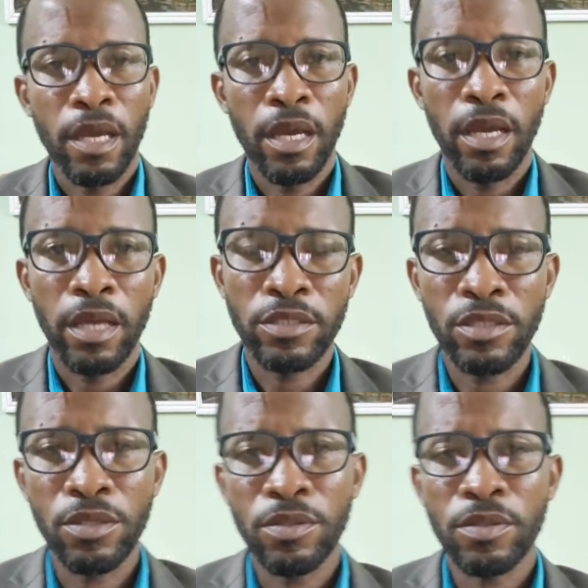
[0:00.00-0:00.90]
And
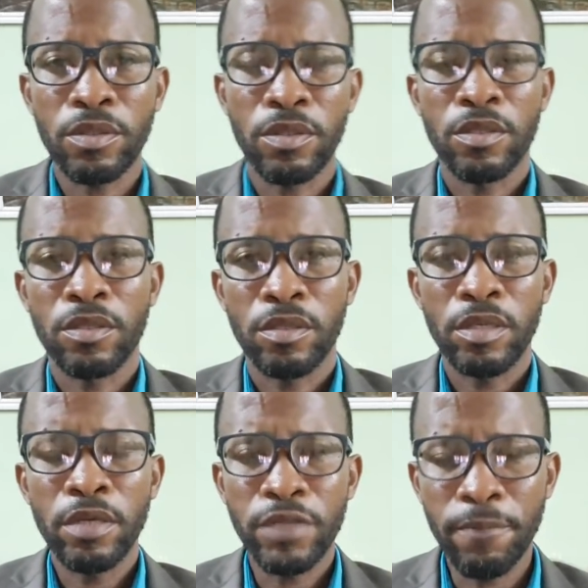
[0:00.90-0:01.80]
so,
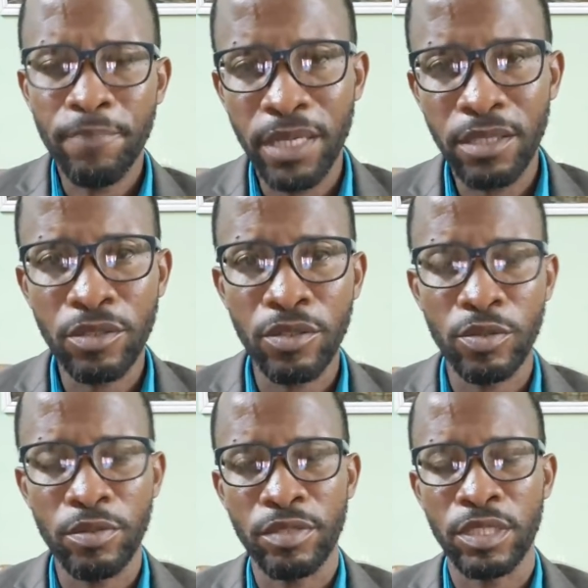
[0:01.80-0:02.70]
if the appellate court
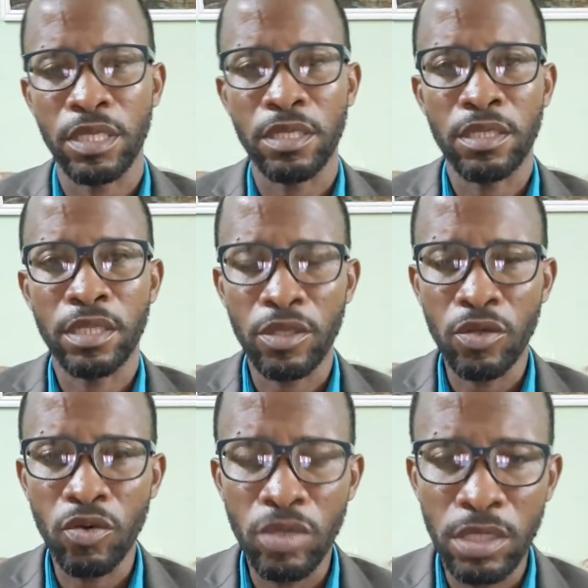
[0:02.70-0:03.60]
would have said that
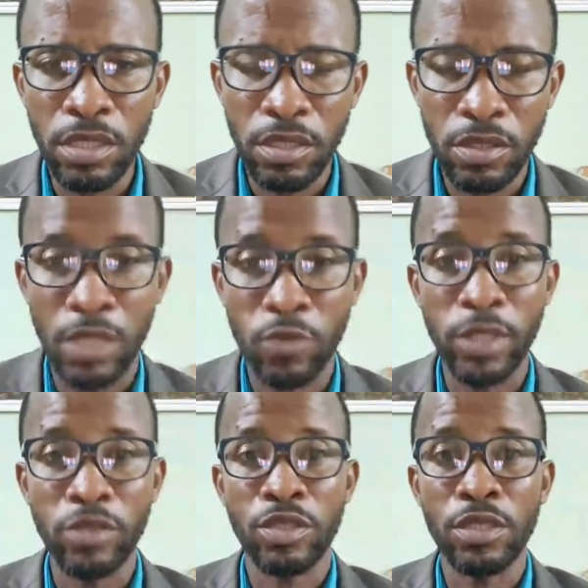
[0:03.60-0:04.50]
only that when
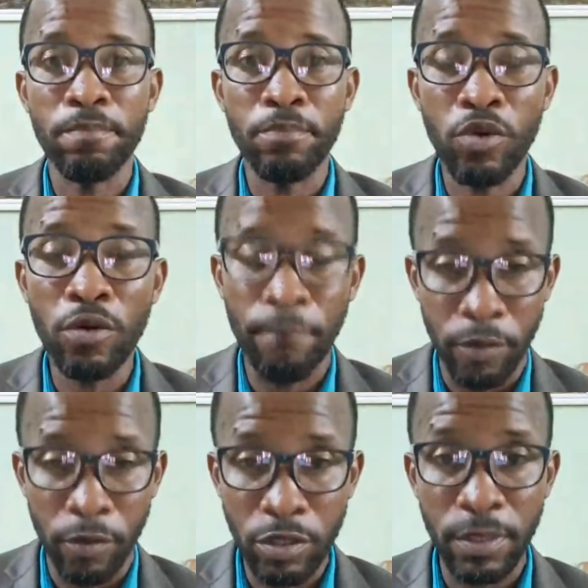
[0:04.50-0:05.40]
you see more
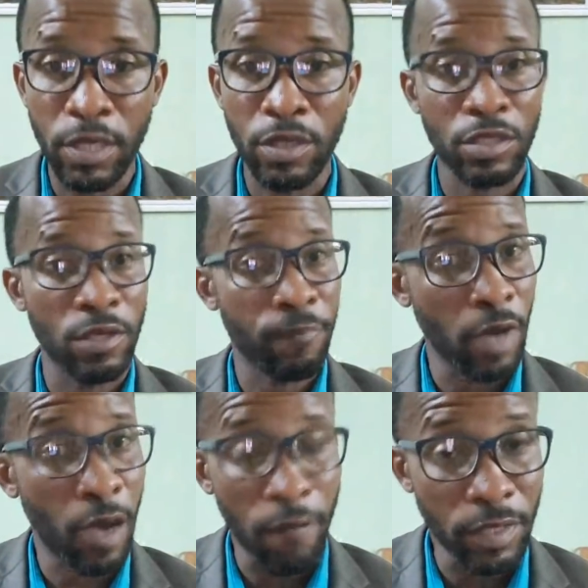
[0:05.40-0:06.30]
votes, because of
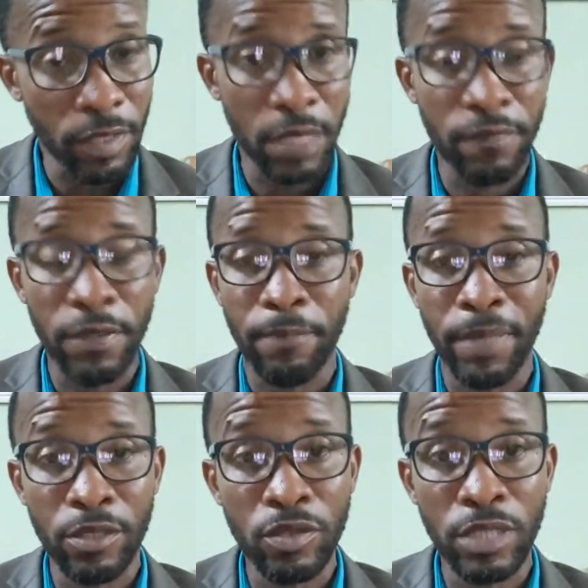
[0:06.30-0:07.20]
obviously if the
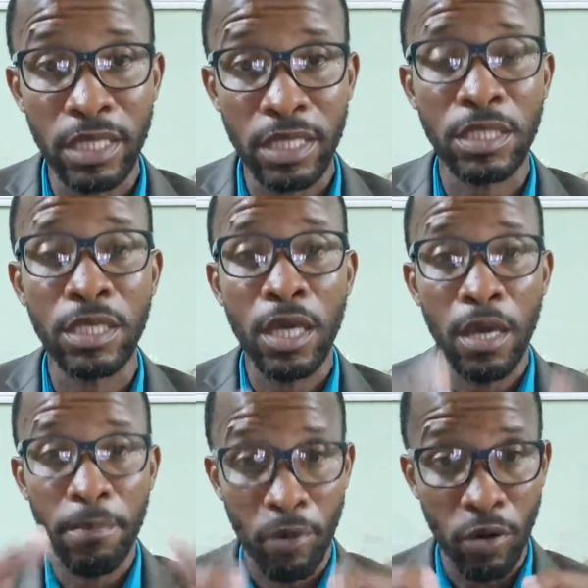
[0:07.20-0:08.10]
appellate court has to say
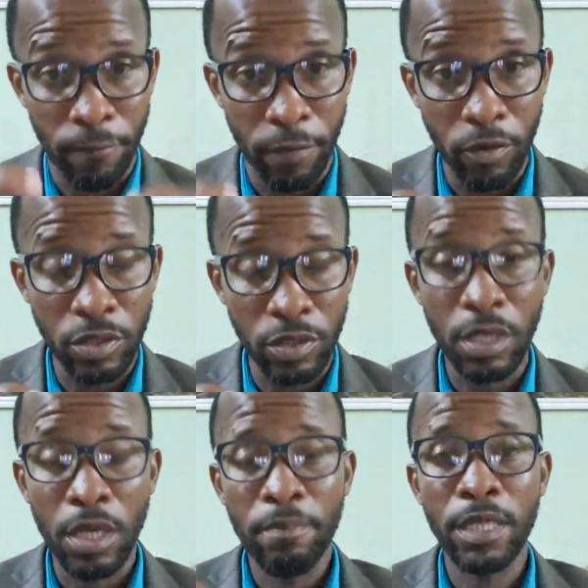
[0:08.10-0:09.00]
more votes
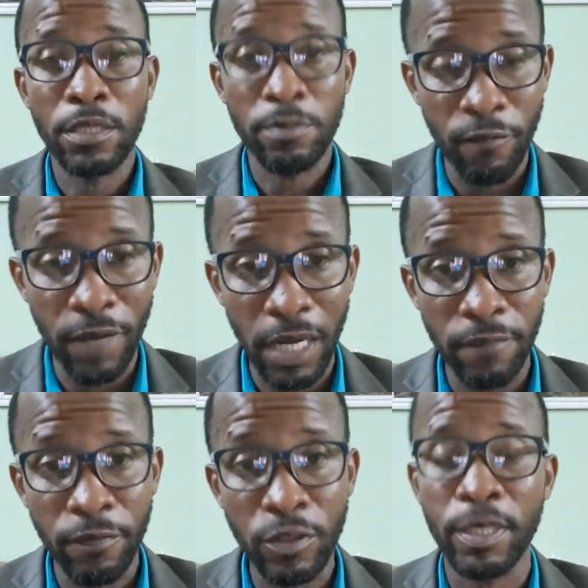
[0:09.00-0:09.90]
means more valid
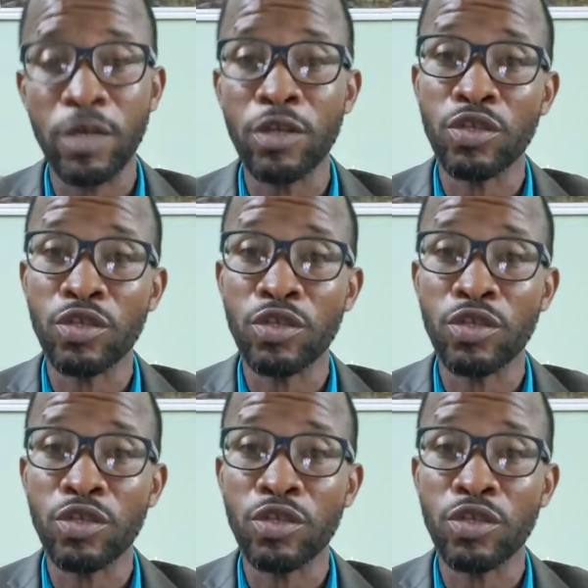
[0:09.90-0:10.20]
votes, because